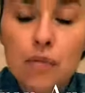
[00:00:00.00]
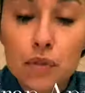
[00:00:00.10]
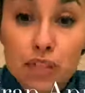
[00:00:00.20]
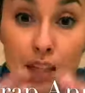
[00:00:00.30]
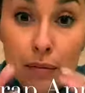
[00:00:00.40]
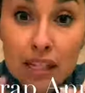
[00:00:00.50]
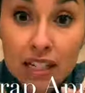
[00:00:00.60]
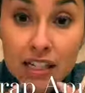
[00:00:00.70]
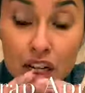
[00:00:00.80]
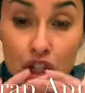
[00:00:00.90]
So it's going to
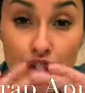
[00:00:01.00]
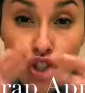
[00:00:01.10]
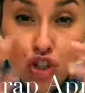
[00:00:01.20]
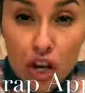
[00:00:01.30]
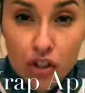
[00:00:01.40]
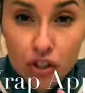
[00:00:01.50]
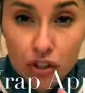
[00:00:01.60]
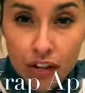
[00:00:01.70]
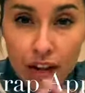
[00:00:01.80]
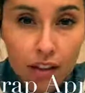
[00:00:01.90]
be touching just
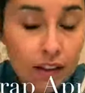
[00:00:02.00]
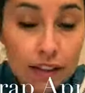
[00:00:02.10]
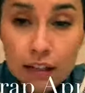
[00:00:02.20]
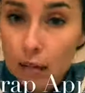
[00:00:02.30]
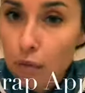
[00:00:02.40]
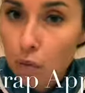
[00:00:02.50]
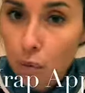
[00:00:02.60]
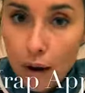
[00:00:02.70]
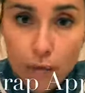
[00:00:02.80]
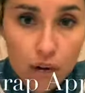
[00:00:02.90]
your nail. That's going to be
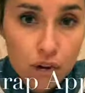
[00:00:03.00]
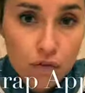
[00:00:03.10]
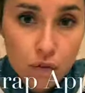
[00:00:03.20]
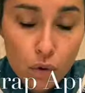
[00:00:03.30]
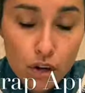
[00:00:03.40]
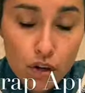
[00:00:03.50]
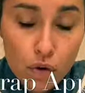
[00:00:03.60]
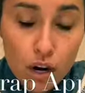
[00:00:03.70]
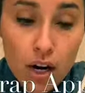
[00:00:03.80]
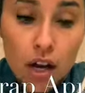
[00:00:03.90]
way better for
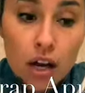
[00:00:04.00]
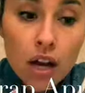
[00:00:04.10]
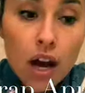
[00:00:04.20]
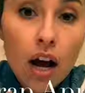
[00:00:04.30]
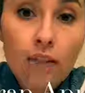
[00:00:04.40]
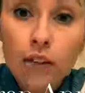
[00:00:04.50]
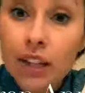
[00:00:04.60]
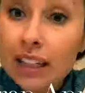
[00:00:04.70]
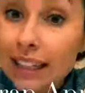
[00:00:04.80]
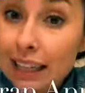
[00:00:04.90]
your
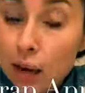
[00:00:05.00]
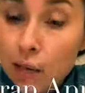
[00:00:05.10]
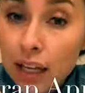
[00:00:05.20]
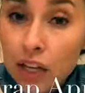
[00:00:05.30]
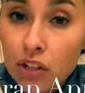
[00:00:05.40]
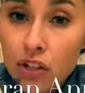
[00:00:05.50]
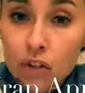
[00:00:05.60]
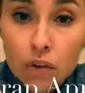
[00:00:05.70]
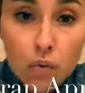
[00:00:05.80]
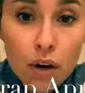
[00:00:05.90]
for a clean
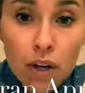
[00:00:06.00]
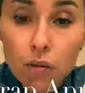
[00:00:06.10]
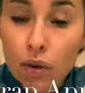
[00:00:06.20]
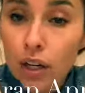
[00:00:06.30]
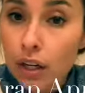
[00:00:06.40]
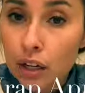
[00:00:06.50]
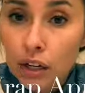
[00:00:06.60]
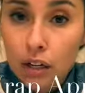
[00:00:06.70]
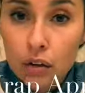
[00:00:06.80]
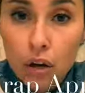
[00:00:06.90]
application, so where you won't get
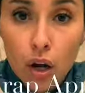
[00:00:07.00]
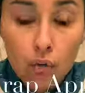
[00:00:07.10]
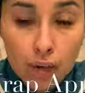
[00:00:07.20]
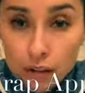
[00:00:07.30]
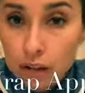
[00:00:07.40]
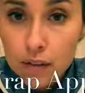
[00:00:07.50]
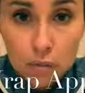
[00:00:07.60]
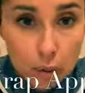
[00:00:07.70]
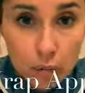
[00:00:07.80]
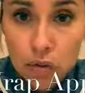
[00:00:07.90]
any
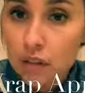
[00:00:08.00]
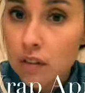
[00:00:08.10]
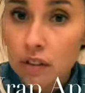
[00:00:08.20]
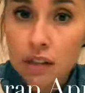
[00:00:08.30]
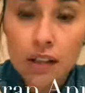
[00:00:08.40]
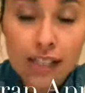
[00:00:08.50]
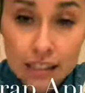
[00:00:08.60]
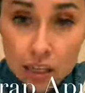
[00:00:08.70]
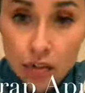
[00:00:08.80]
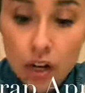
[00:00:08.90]
wrinkles, bubbles,
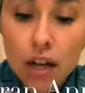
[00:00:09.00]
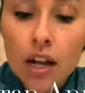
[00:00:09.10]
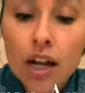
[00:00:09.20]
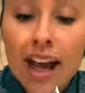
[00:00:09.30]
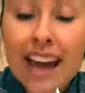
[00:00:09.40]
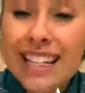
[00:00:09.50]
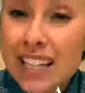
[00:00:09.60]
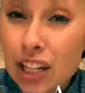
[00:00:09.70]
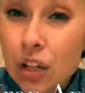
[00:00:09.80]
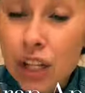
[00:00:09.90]
etc. And it's
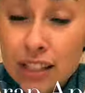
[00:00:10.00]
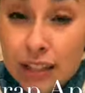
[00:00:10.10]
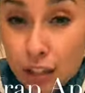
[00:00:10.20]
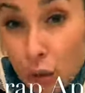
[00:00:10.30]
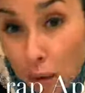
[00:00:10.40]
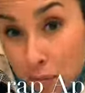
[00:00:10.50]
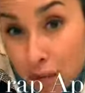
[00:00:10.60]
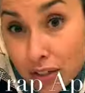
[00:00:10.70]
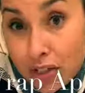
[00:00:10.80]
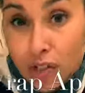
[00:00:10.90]
gonna go on
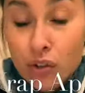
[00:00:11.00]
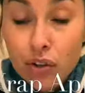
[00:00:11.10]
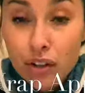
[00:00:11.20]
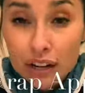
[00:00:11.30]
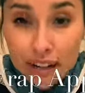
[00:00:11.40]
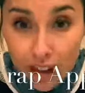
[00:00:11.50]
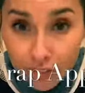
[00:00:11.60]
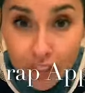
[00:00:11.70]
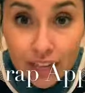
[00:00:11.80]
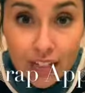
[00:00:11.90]
better. So you're not going to
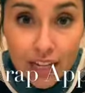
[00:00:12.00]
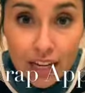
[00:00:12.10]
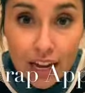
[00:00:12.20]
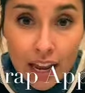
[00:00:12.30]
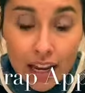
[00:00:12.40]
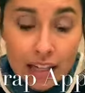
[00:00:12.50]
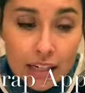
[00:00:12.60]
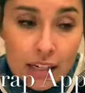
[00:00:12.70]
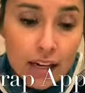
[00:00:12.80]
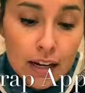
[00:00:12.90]
have lifting
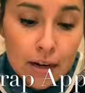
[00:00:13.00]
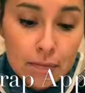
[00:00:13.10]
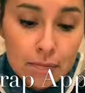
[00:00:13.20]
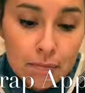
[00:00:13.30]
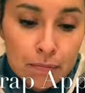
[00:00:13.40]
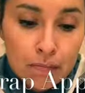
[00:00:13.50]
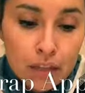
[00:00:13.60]
and